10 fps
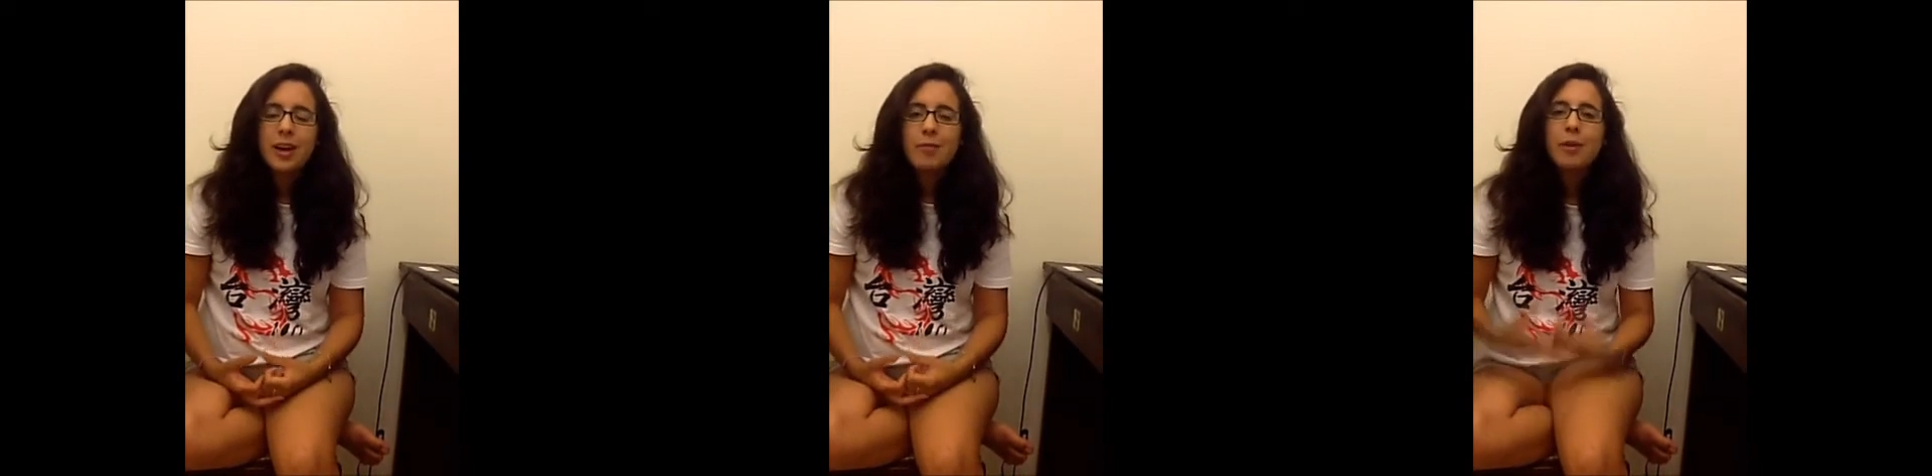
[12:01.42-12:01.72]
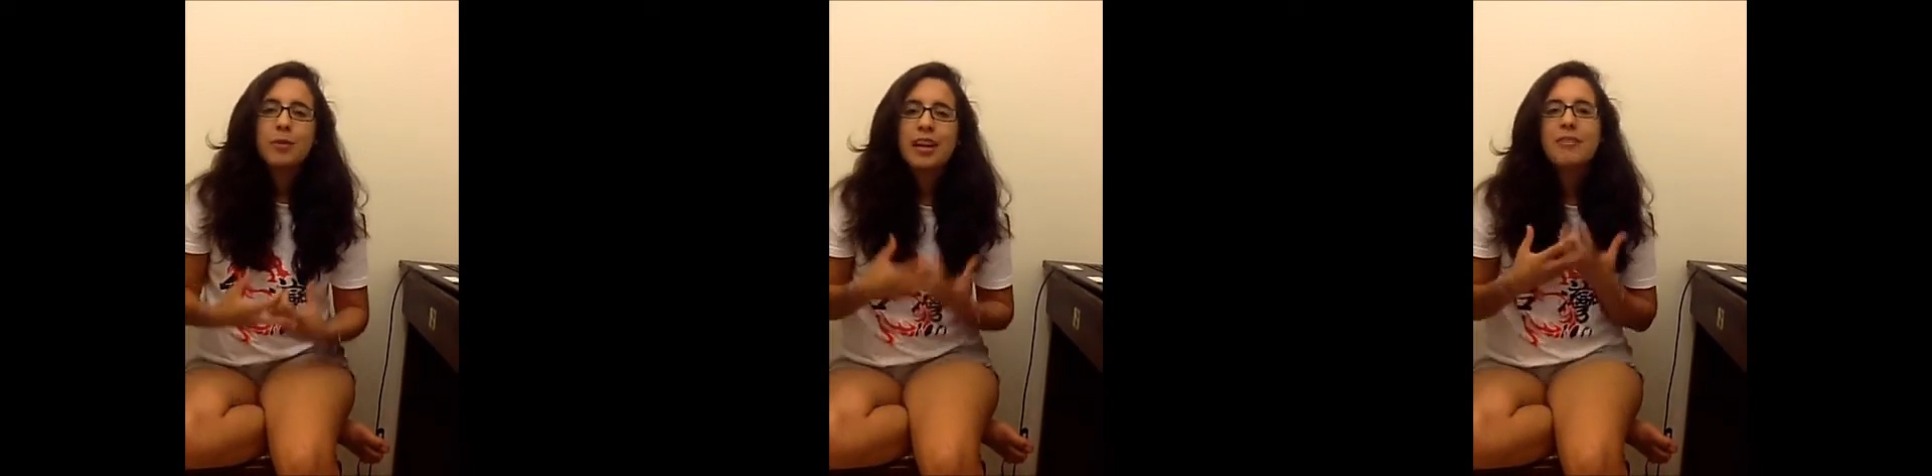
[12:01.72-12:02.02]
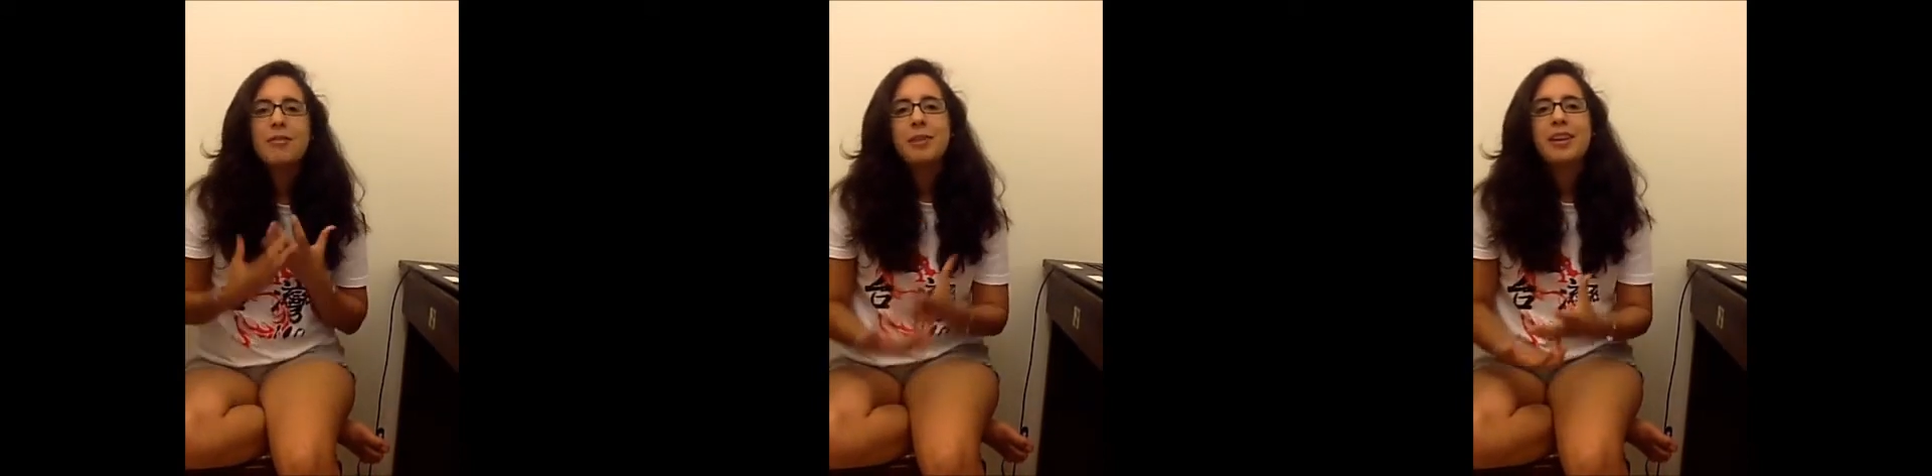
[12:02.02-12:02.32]
but we have
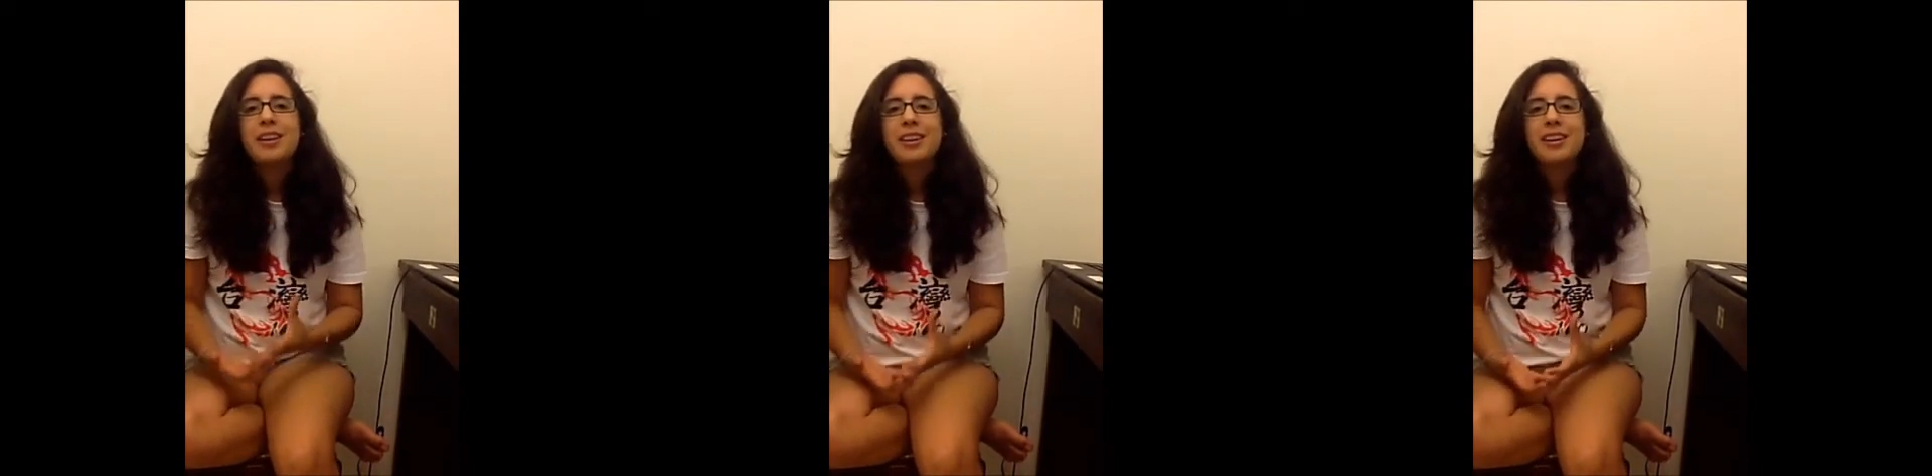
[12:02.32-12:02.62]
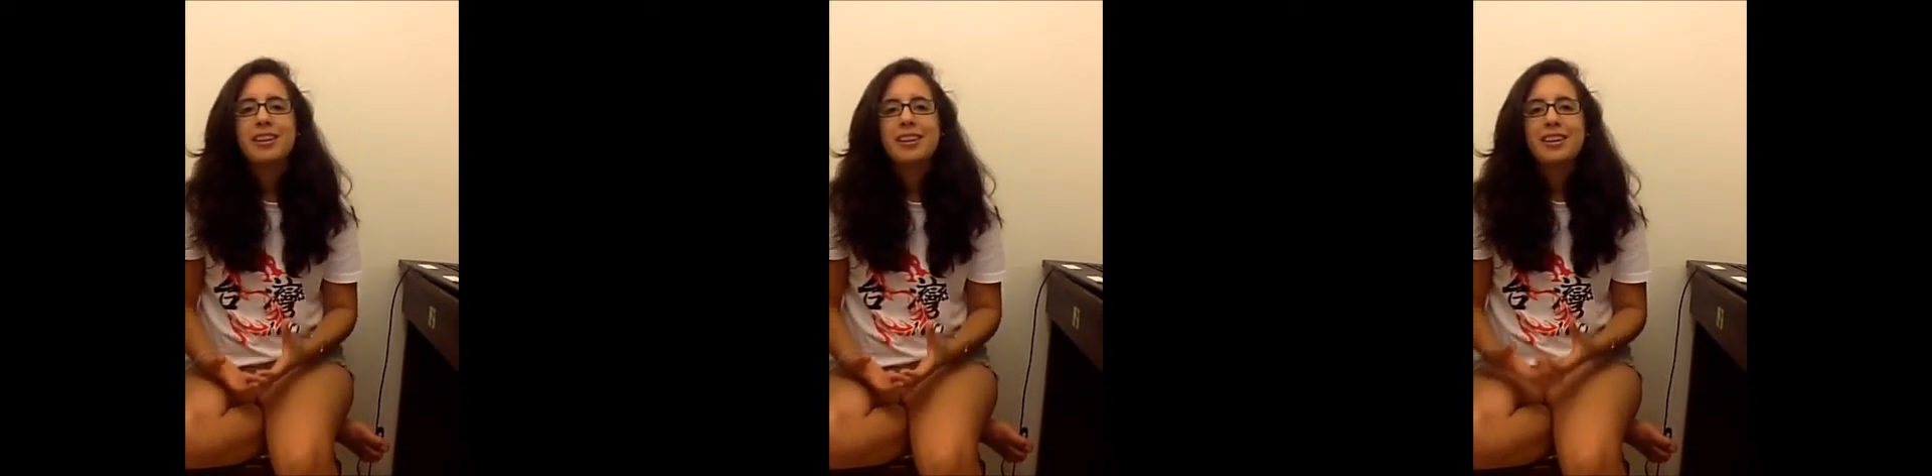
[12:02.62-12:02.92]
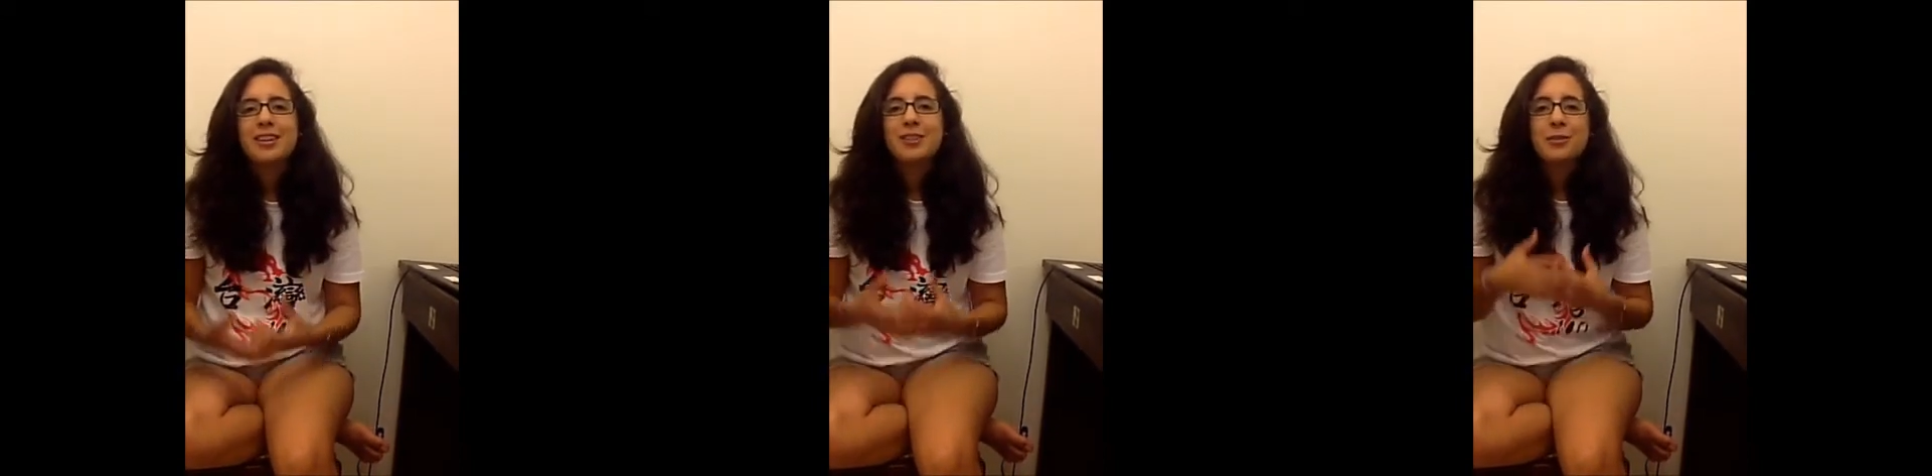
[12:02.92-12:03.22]
a big heart.
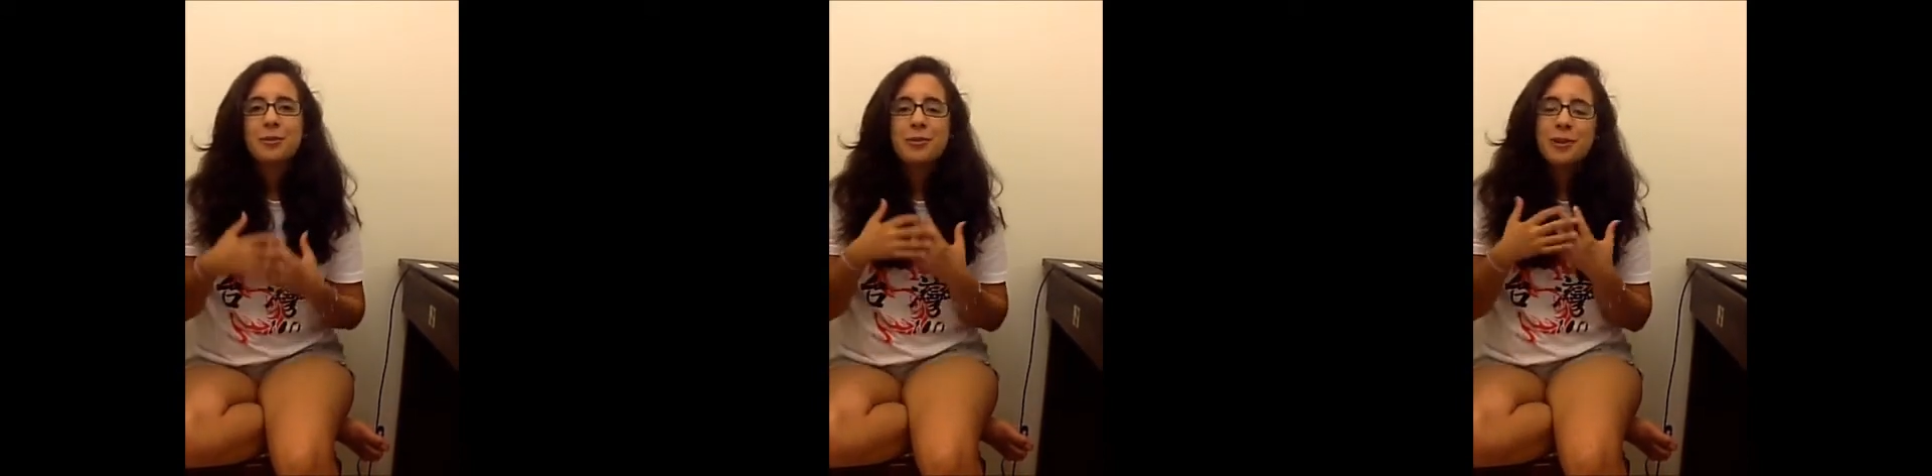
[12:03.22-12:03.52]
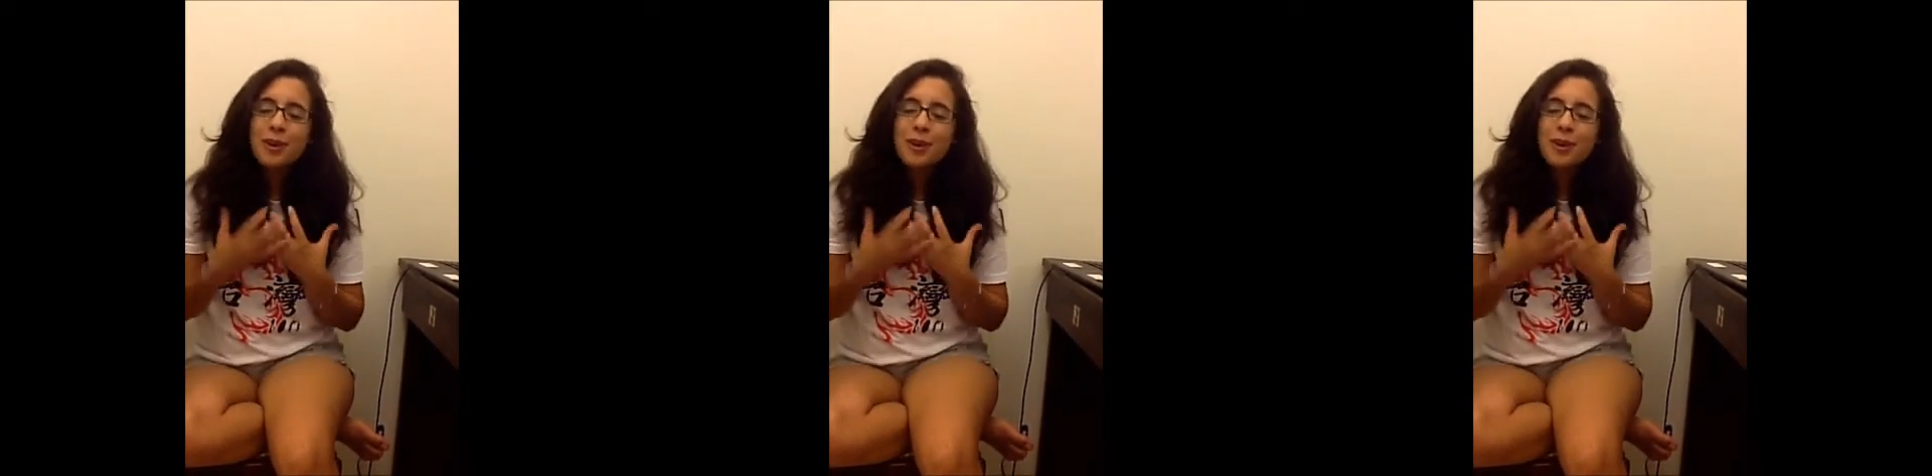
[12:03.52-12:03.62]
So we will